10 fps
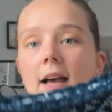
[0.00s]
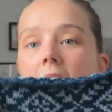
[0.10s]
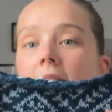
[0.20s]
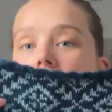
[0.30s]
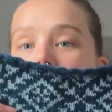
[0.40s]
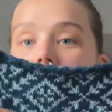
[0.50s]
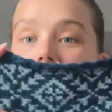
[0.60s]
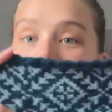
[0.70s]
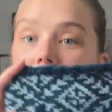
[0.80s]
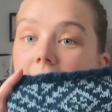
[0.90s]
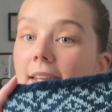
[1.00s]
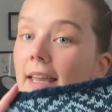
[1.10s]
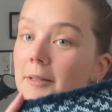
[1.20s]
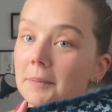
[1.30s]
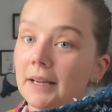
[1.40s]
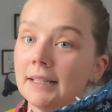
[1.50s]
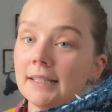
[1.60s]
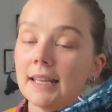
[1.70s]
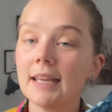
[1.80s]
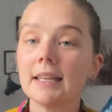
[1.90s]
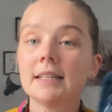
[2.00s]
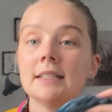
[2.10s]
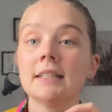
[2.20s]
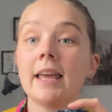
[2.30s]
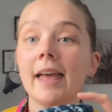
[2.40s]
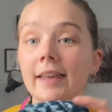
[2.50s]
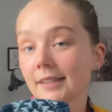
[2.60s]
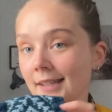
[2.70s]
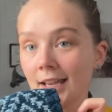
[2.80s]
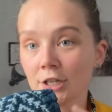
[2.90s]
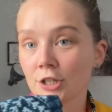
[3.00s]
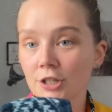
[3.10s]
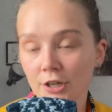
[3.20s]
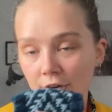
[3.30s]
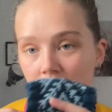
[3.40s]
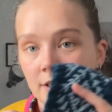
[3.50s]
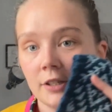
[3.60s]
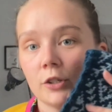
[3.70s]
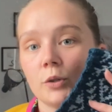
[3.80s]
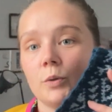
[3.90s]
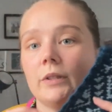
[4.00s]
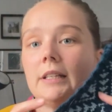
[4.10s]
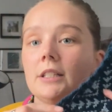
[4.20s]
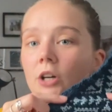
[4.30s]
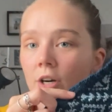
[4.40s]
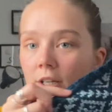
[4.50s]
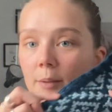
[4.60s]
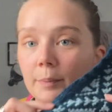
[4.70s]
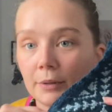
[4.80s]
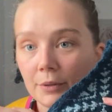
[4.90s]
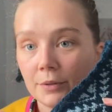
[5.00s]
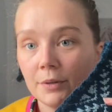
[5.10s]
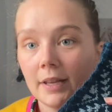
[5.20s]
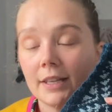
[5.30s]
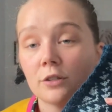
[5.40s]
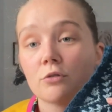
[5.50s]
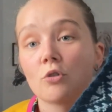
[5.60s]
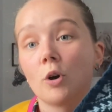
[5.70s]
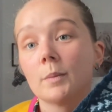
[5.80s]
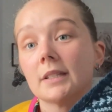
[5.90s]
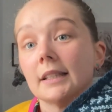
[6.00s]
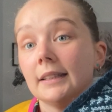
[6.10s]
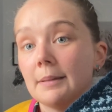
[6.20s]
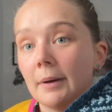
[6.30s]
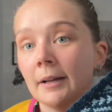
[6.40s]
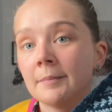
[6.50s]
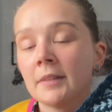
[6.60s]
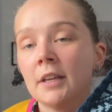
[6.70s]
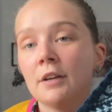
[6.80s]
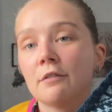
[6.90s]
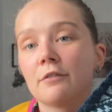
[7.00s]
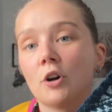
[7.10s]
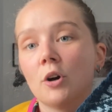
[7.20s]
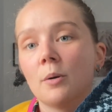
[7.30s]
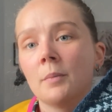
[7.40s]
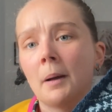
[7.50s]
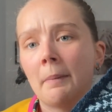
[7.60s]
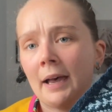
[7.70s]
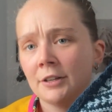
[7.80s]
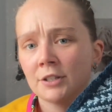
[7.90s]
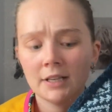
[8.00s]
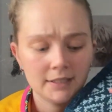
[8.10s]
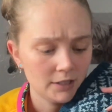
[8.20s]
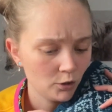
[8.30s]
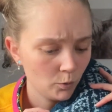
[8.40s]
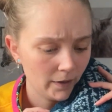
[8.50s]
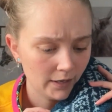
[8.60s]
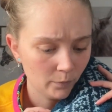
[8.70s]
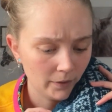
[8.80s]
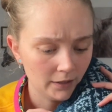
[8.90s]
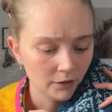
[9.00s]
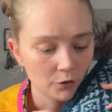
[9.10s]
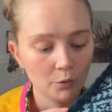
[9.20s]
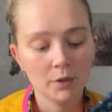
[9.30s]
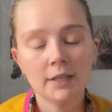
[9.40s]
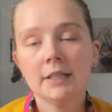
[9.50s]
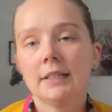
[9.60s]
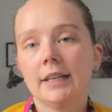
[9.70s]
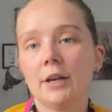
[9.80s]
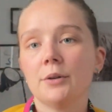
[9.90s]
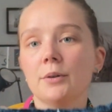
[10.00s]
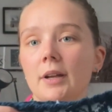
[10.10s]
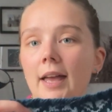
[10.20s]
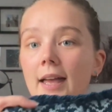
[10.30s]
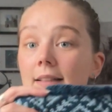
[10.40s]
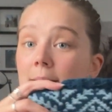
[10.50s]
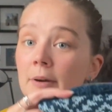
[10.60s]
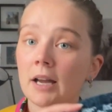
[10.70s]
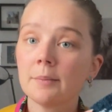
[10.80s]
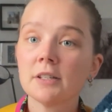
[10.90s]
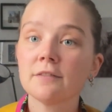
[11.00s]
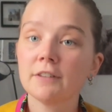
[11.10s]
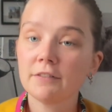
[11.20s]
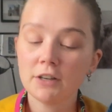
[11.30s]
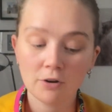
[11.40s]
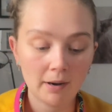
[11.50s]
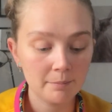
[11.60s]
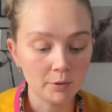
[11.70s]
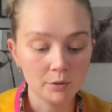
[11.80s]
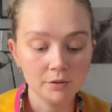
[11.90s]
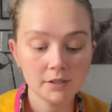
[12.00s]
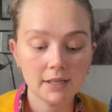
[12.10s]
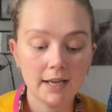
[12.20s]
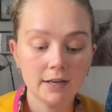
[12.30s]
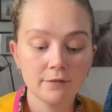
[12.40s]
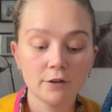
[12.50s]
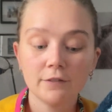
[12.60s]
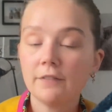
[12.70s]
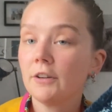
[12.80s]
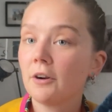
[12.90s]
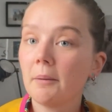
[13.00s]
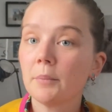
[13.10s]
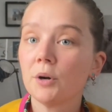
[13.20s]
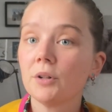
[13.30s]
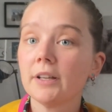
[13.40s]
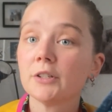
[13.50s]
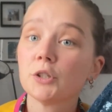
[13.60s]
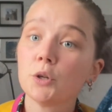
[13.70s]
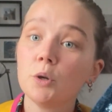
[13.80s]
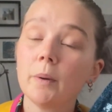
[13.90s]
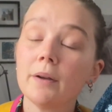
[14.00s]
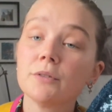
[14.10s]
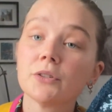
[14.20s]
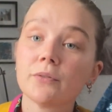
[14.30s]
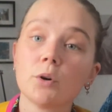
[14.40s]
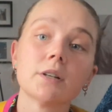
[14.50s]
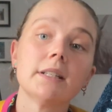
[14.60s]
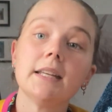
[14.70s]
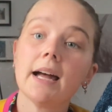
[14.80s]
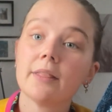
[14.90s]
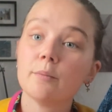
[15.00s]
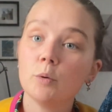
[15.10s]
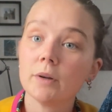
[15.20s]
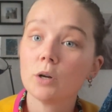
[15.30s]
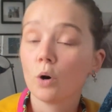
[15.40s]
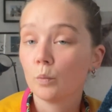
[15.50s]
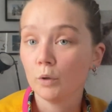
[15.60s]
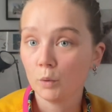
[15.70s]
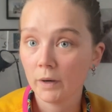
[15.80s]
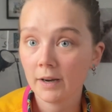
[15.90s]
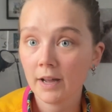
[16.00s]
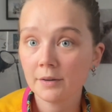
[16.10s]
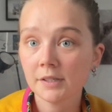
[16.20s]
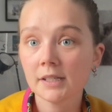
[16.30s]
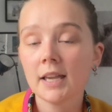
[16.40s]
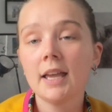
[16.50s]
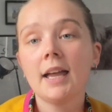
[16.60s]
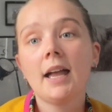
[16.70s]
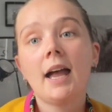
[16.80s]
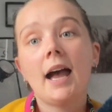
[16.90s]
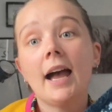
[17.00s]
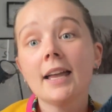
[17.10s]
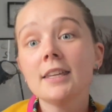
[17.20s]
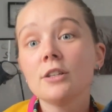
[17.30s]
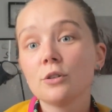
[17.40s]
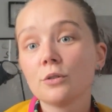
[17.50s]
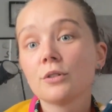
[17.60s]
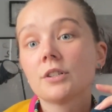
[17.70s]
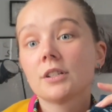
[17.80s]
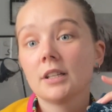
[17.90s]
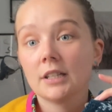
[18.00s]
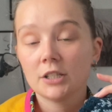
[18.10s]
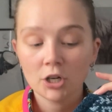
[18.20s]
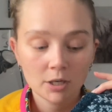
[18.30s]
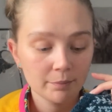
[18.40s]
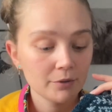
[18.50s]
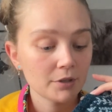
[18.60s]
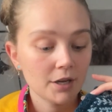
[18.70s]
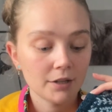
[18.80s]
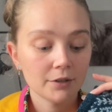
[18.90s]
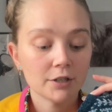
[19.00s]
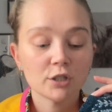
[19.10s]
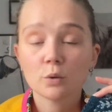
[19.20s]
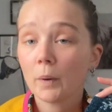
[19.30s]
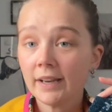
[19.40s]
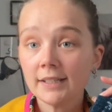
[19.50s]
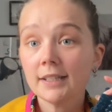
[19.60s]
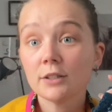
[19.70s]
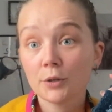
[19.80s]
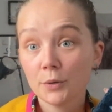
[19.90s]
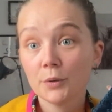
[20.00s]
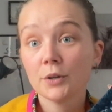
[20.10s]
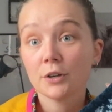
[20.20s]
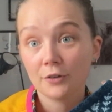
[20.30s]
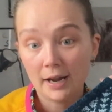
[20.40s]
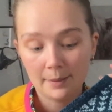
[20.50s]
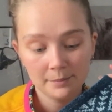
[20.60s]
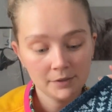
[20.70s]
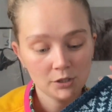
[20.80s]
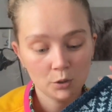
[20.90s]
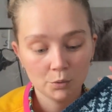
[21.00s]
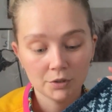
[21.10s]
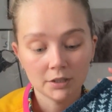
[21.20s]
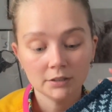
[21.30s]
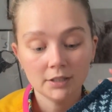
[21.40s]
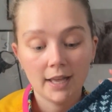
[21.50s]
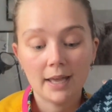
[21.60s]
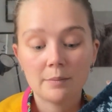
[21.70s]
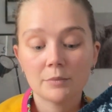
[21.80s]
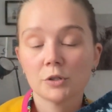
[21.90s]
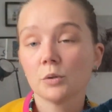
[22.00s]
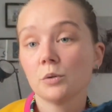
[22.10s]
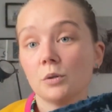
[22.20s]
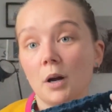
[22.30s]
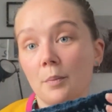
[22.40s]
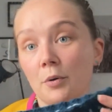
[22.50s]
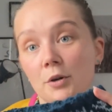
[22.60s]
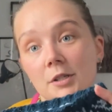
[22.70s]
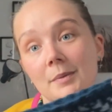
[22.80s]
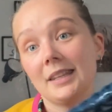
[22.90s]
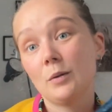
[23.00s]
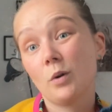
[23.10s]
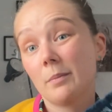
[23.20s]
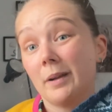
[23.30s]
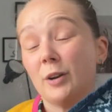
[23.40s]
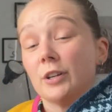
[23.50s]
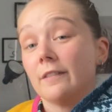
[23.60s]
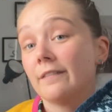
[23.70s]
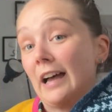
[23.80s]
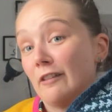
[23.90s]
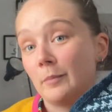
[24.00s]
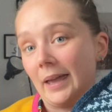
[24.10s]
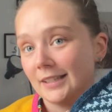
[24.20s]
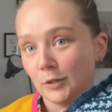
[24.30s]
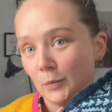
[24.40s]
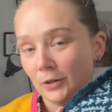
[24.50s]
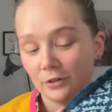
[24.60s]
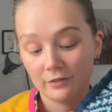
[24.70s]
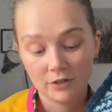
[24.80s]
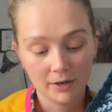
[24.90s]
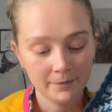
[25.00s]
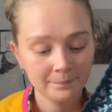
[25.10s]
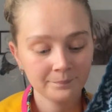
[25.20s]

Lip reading: I knit this headband in stash yarn. So the dark blue is Drops Lima from a pattern I did quite a while ago. Now, Lima comes in 50-gram balls, and for a 50-gram ball it's £2.40 at the moment on Wool Warehouse. I used, in the dark blue colour, 22 grams total, so approximately £1.05 worth of yarn.